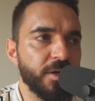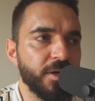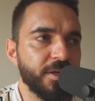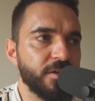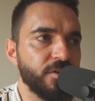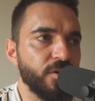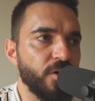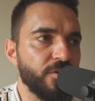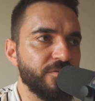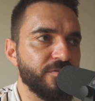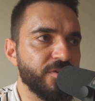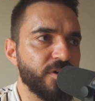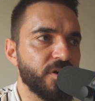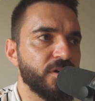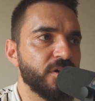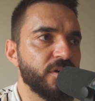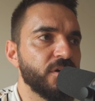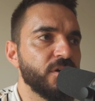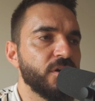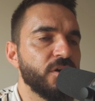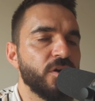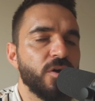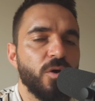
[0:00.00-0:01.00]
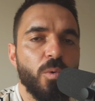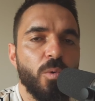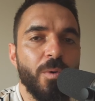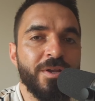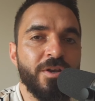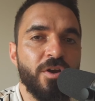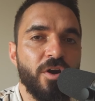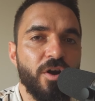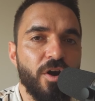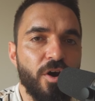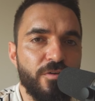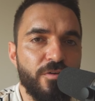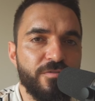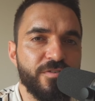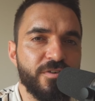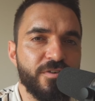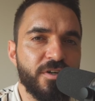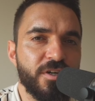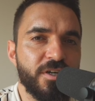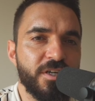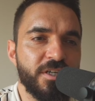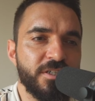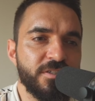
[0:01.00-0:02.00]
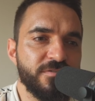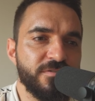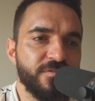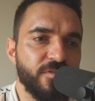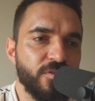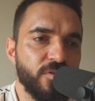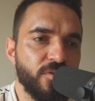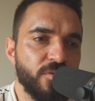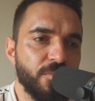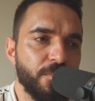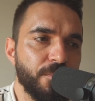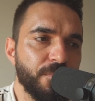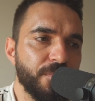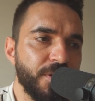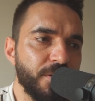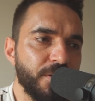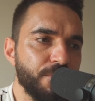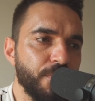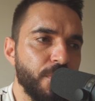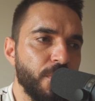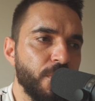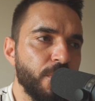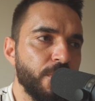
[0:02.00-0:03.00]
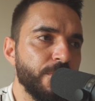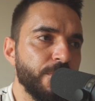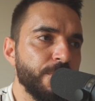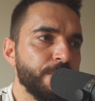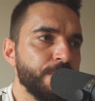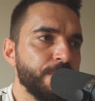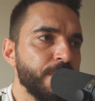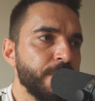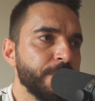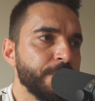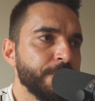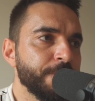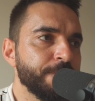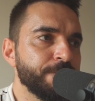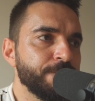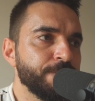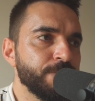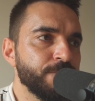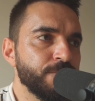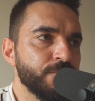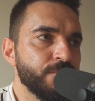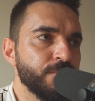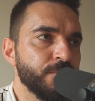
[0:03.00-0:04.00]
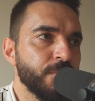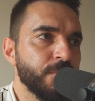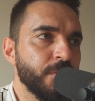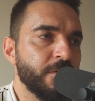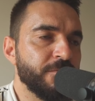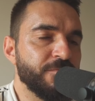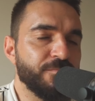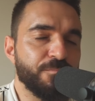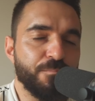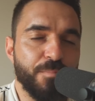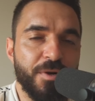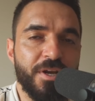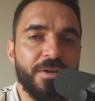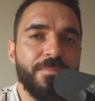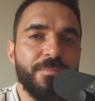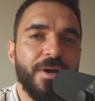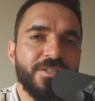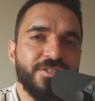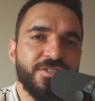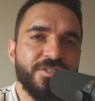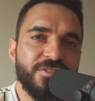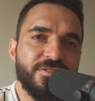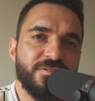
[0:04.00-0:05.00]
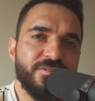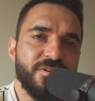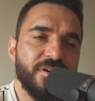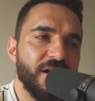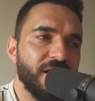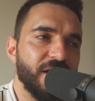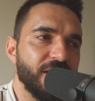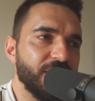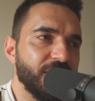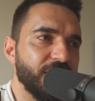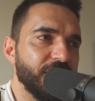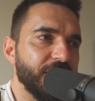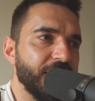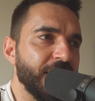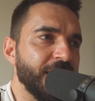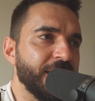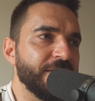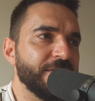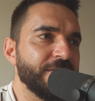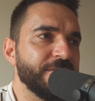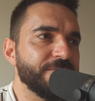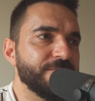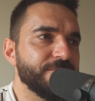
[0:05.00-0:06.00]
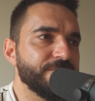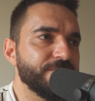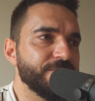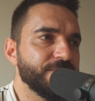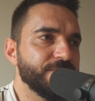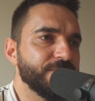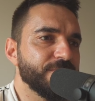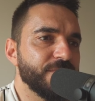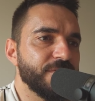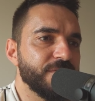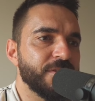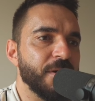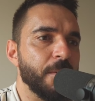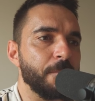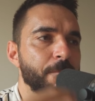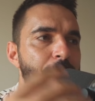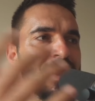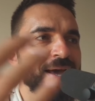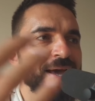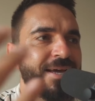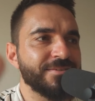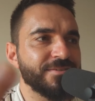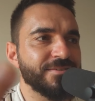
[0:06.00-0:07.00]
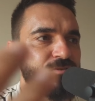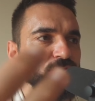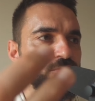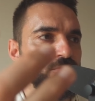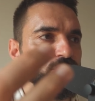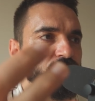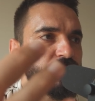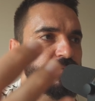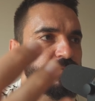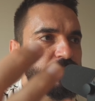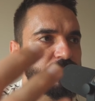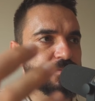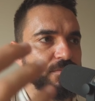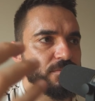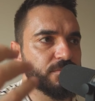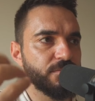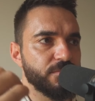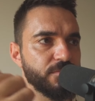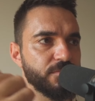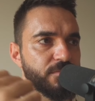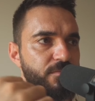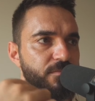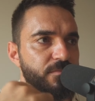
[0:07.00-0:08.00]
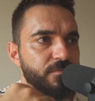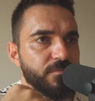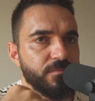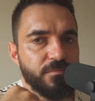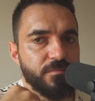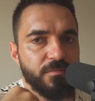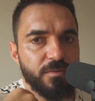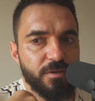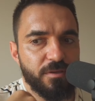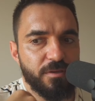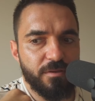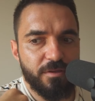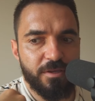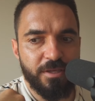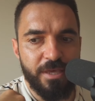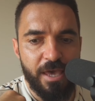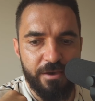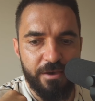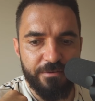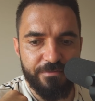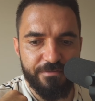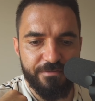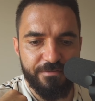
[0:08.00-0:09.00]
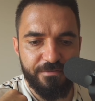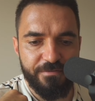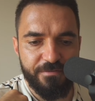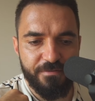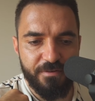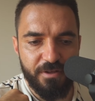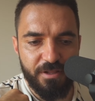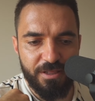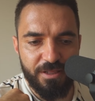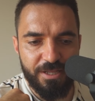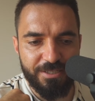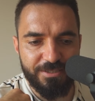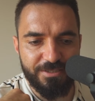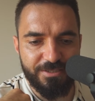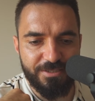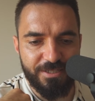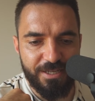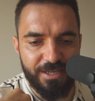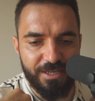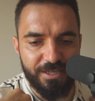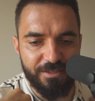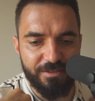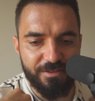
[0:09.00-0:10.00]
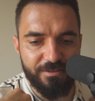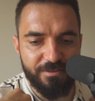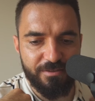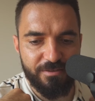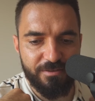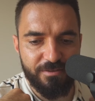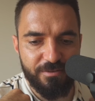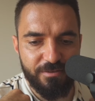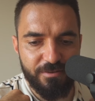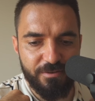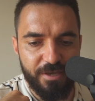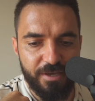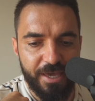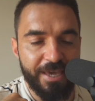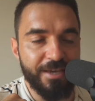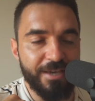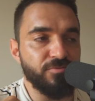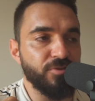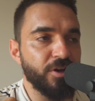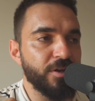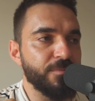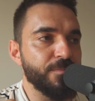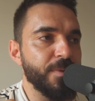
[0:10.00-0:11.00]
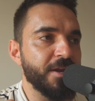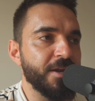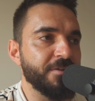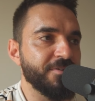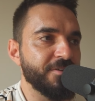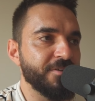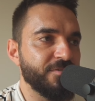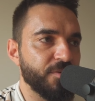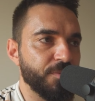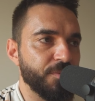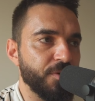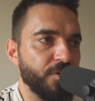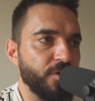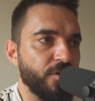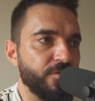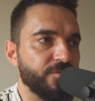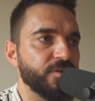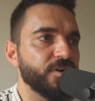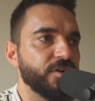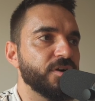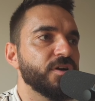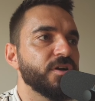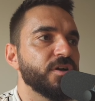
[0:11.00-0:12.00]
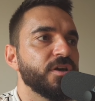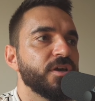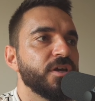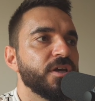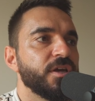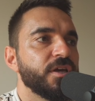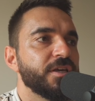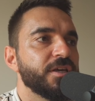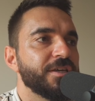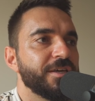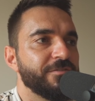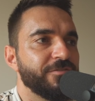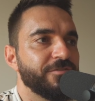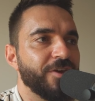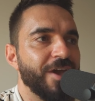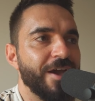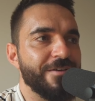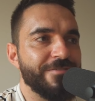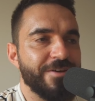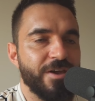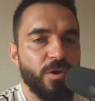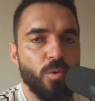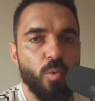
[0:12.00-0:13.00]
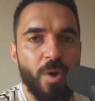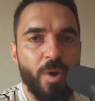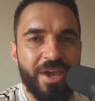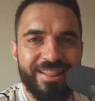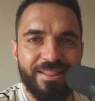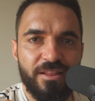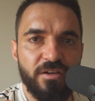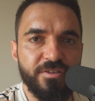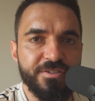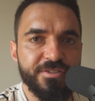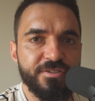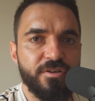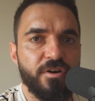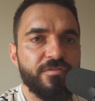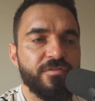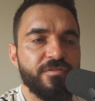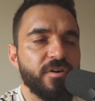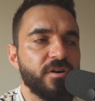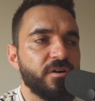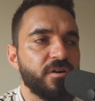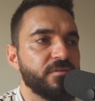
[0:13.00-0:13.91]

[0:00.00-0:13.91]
offer. When your offer is for people pretty much a the mass could have let's say it, a great benefit from your offer. If you have a weight loss offer,